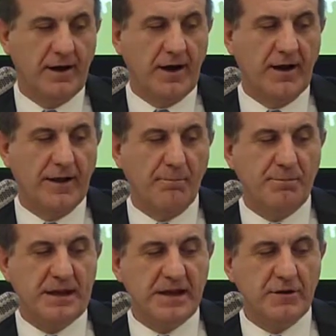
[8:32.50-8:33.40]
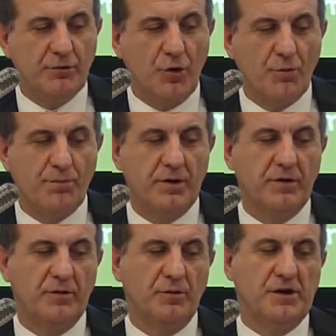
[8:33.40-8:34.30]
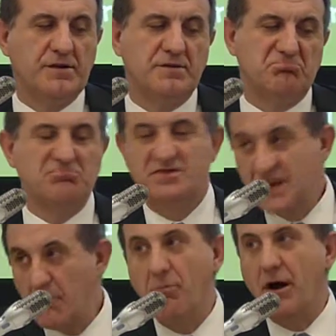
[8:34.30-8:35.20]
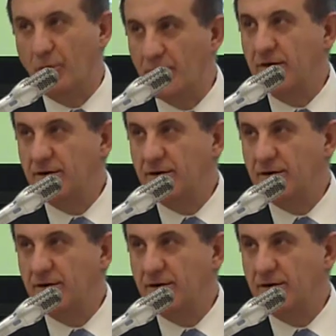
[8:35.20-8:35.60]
and a big group with some power.